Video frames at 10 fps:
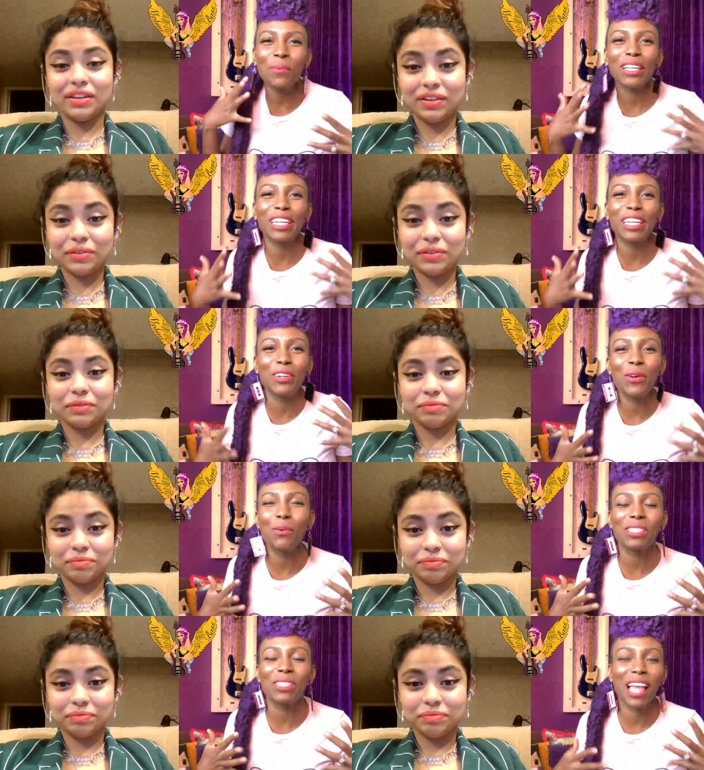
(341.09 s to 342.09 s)
Speaker 1: he really
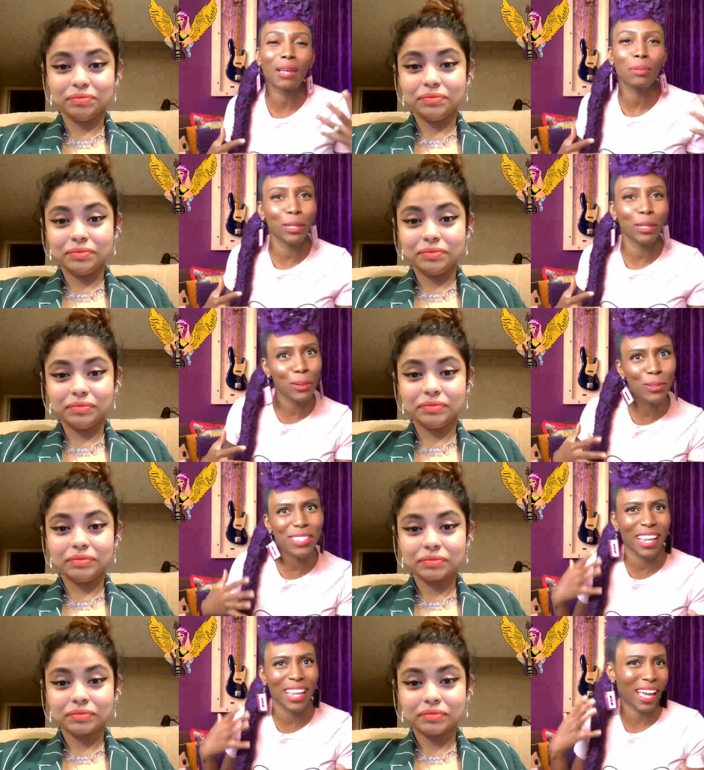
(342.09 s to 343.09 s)
knew was like
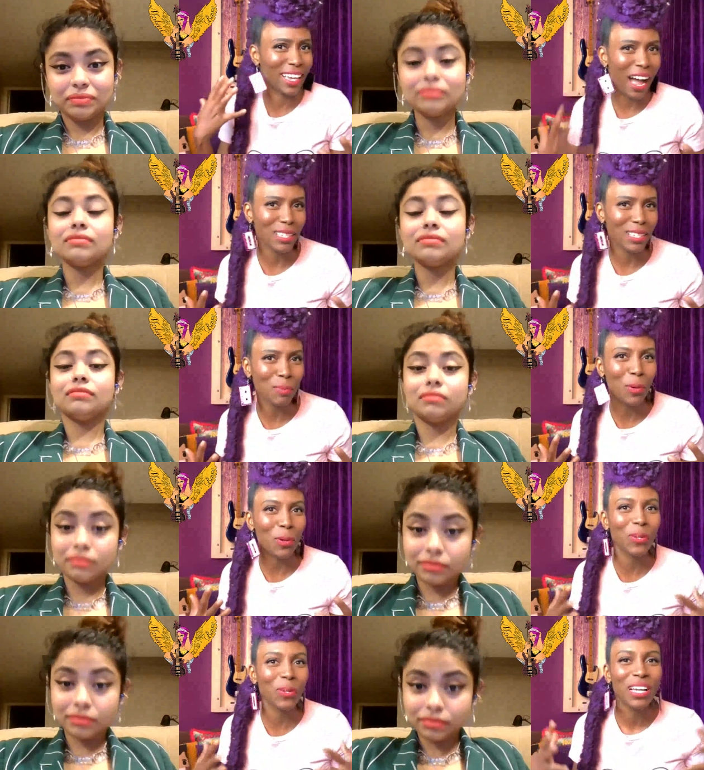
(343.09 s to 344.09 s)
blues and like
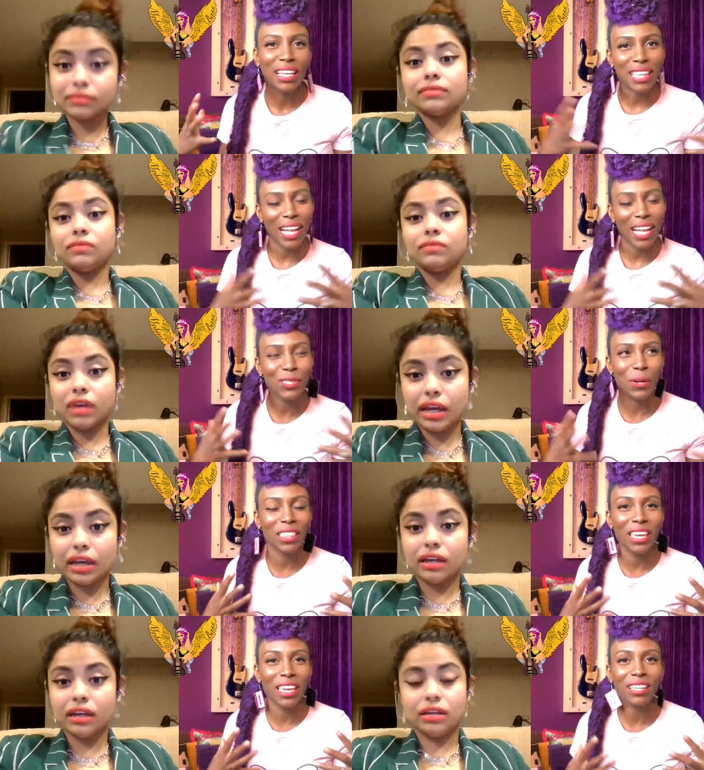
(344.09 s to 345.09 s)
gospel, that right.
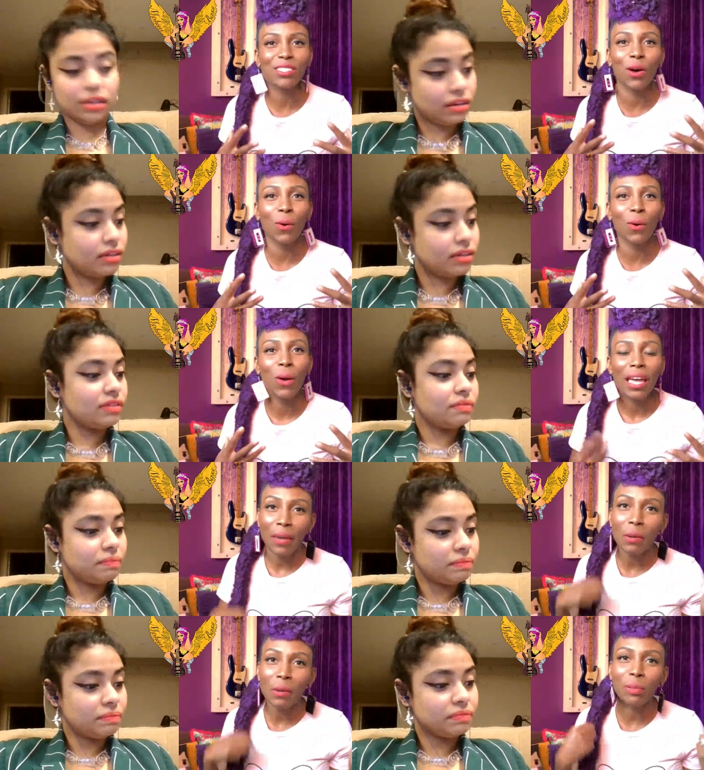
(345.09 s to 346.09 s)
sort of thing. So
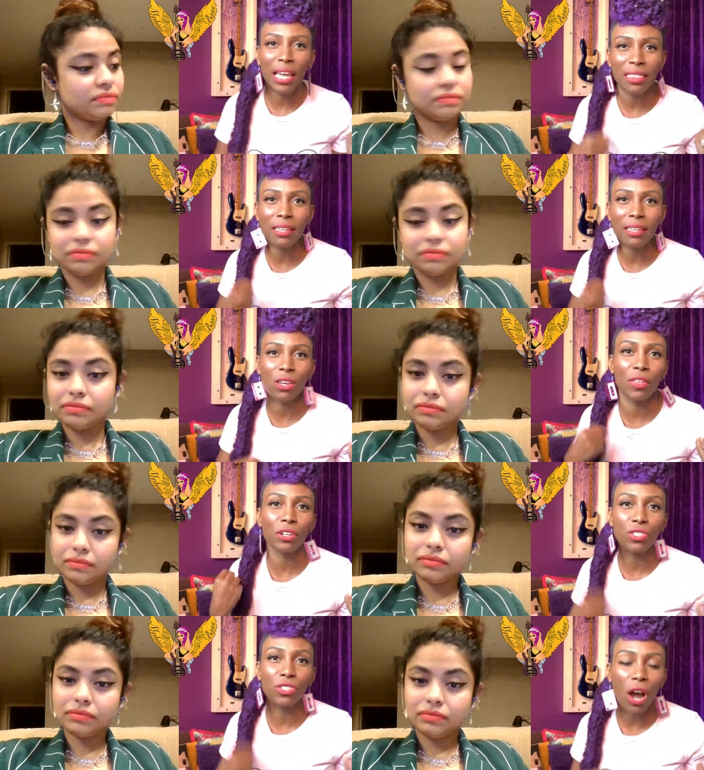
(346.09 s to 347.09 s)
he would play things on
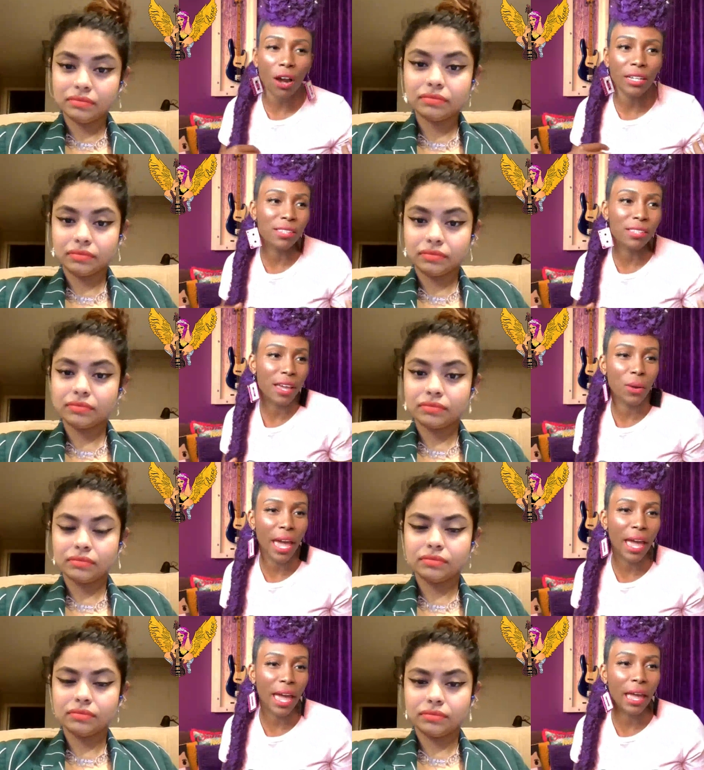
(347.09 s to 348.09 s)
the guitar and say,
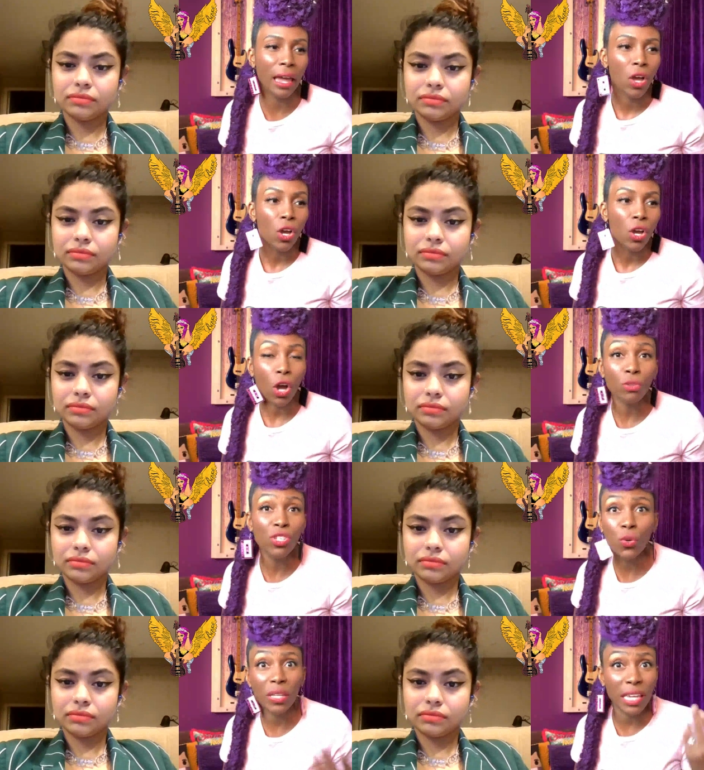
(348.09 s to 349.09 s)
okay, go
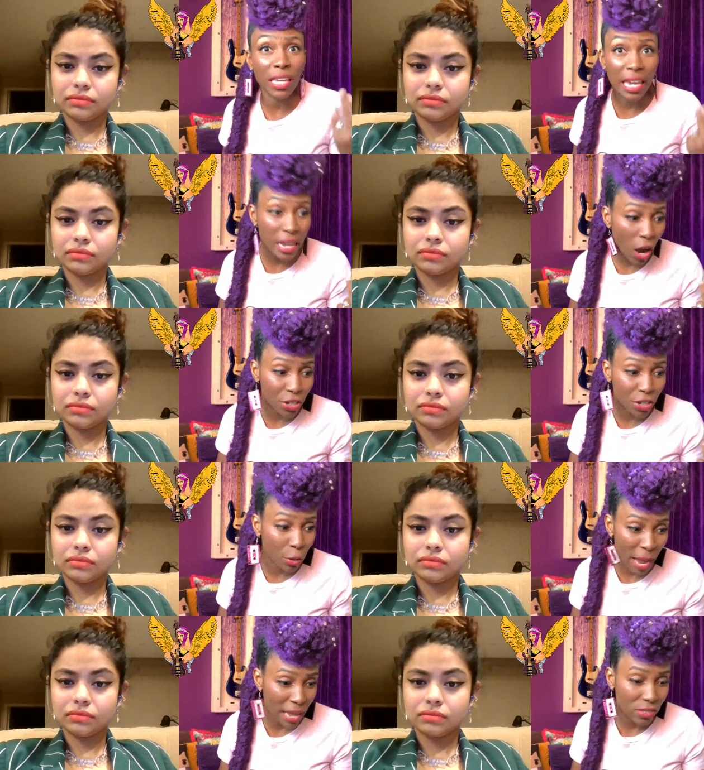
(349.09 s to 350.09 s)
to E on
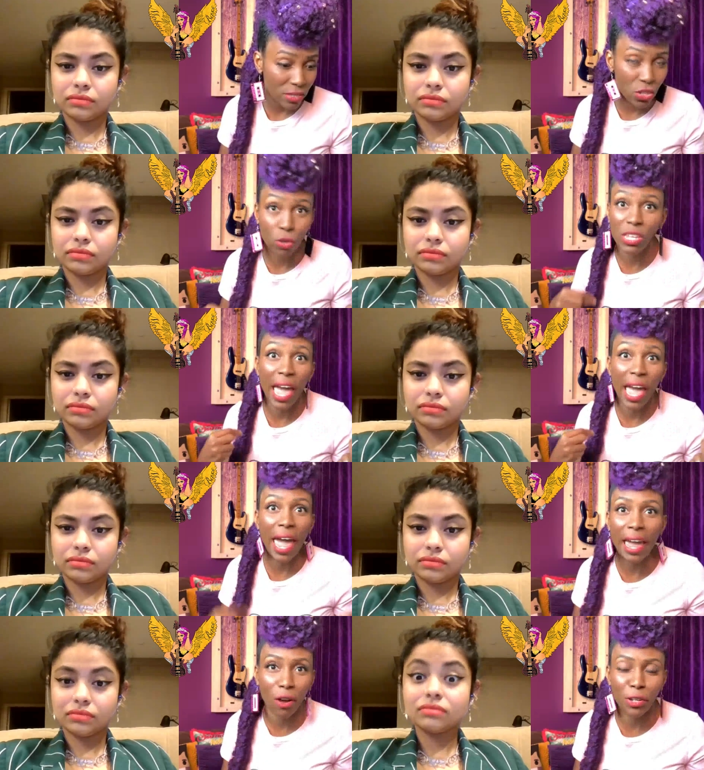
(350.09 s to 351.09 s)
your bass, go to
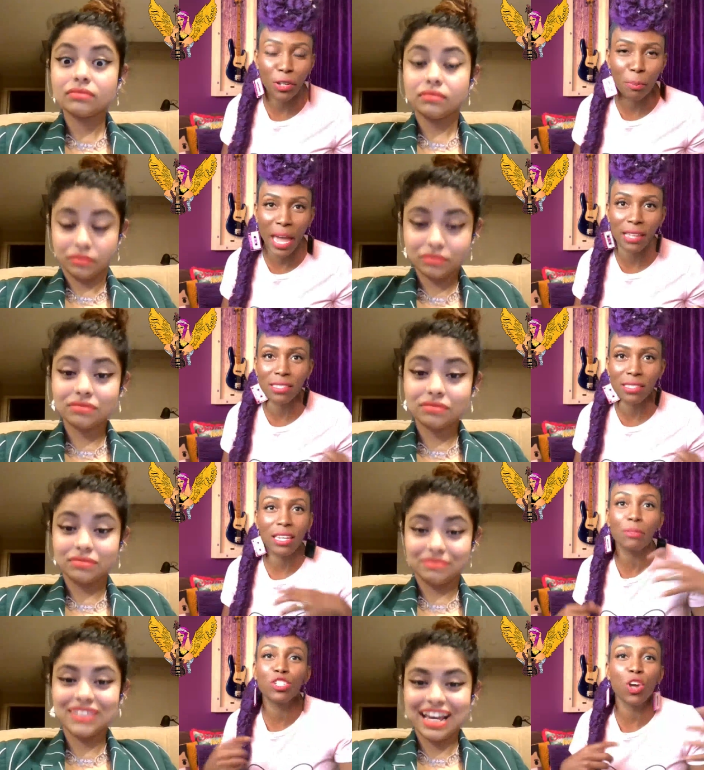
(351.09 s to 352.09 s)
A on your bass,
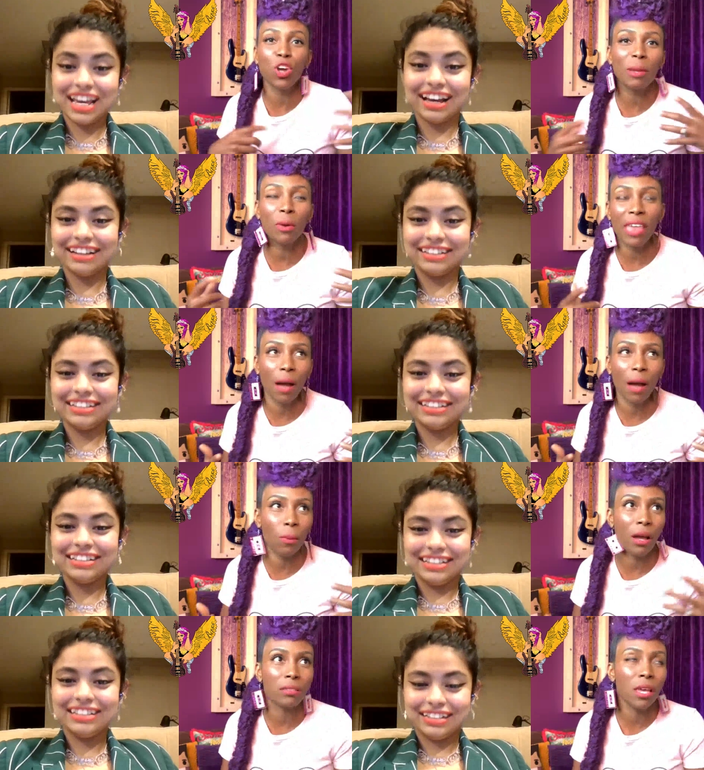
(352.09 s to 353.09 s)
and he would show yeah. me where
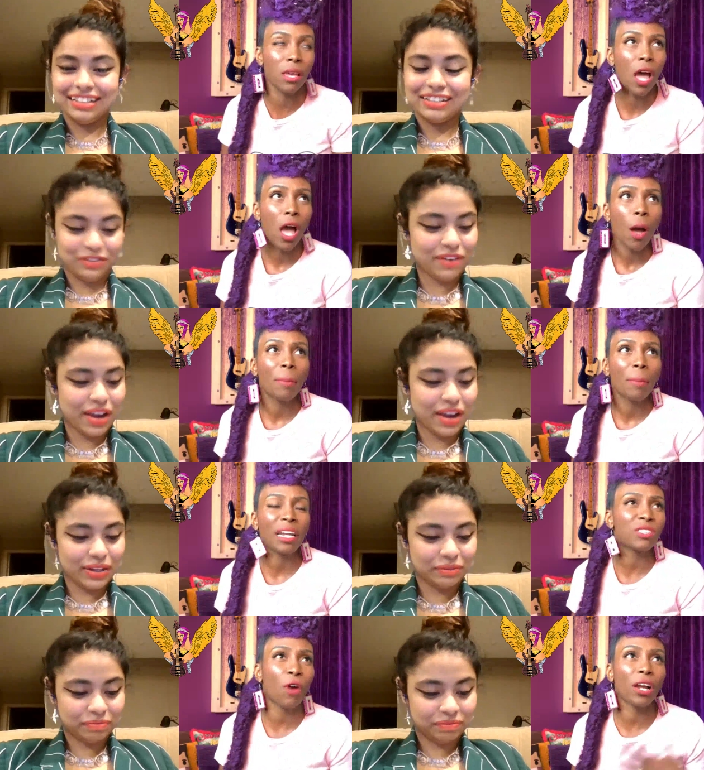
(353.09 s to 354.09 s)
that was. Right.
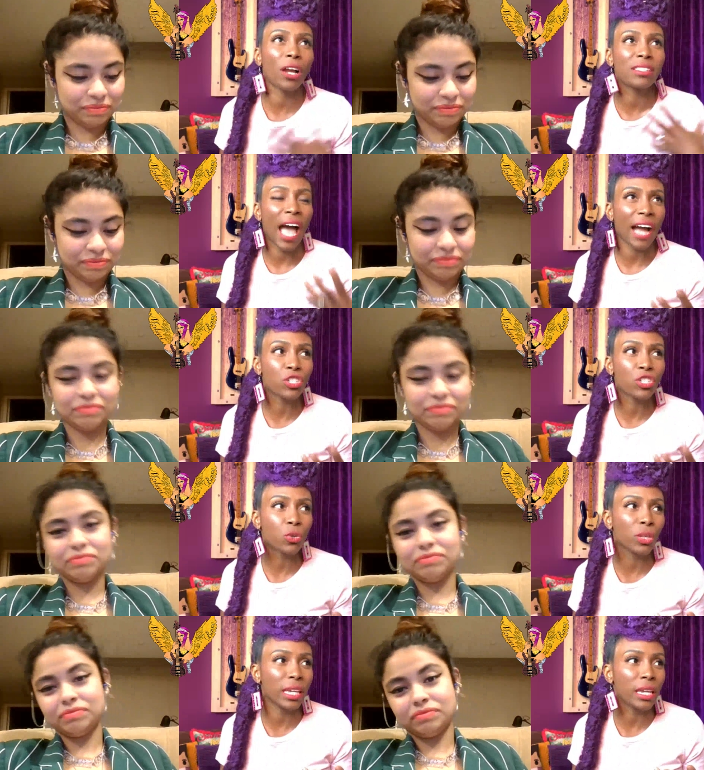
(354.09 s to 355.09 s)
But as far as
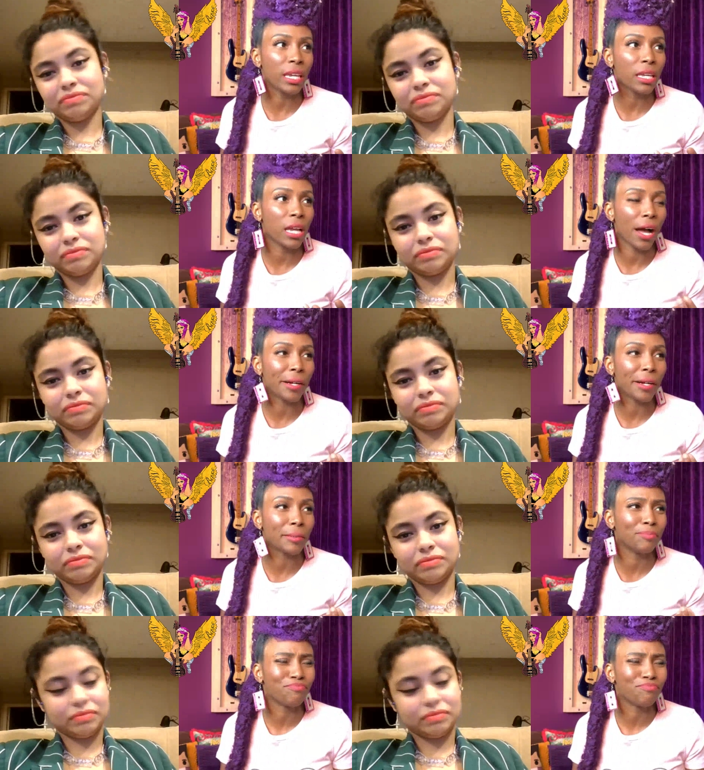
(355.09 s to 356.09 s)
actually
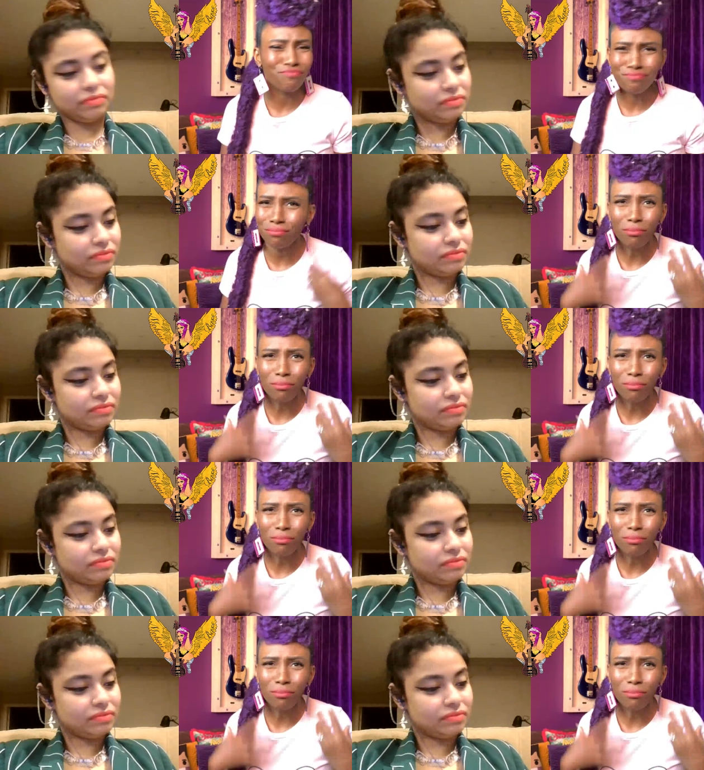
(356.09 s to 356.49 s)
um,